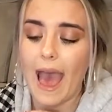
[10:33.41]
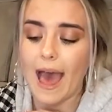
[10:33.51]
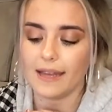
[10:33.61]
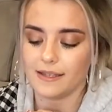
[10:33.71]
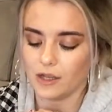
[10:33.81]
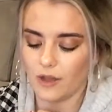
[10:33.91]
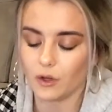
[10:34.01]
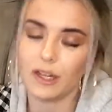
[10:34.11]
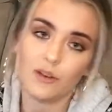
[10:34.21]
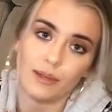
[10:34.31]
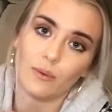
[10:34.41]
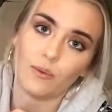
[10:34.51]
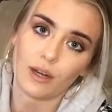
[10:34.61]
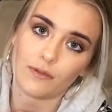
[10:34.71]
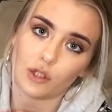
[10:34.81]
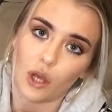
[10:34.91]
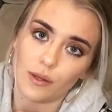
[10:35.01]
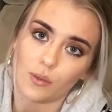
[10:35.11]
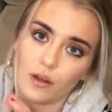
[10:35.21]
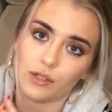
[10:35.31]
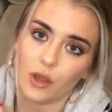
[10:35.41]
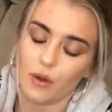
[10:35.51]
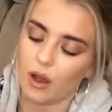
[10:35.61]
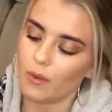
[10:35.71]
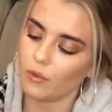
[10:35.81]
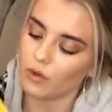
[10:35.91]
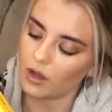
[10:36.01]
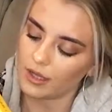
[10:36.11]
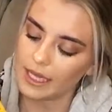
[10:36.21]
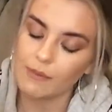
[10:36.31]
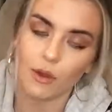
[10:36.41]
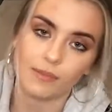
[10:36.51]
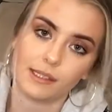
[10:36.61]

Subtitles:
And I've got a little bit left to go as well, so I will keep